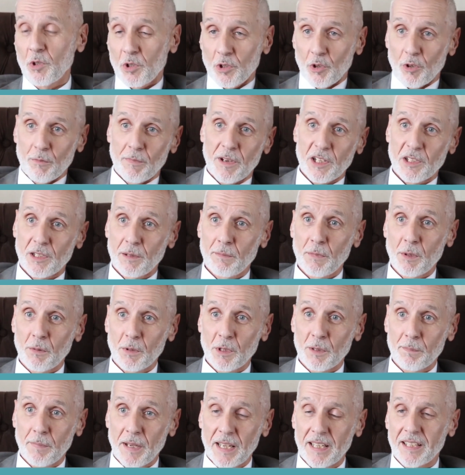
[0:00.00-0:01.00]
What sort of Muslim do you
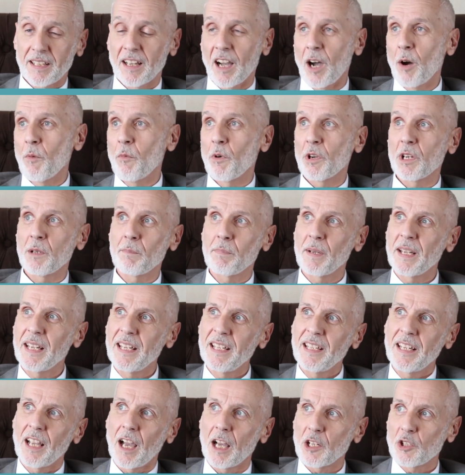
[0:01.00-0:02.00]
want to be? I want to
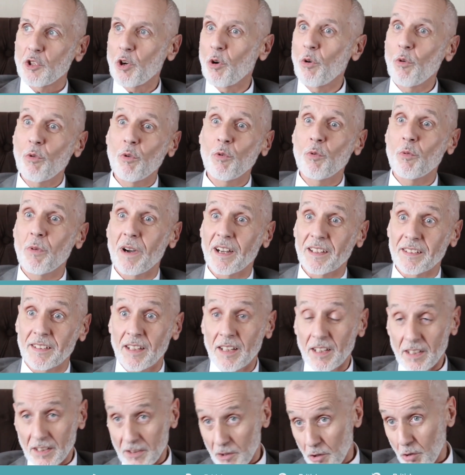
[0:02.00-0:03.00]
be a tall one.
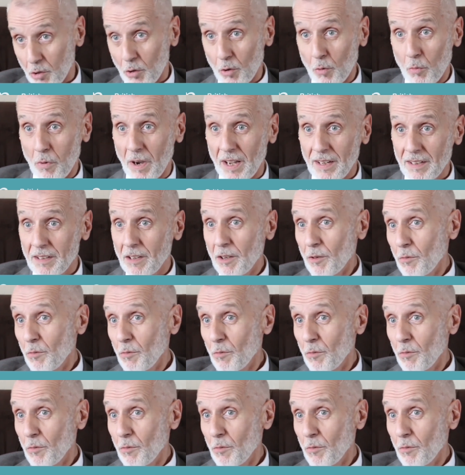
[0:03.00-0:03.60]
Tall one?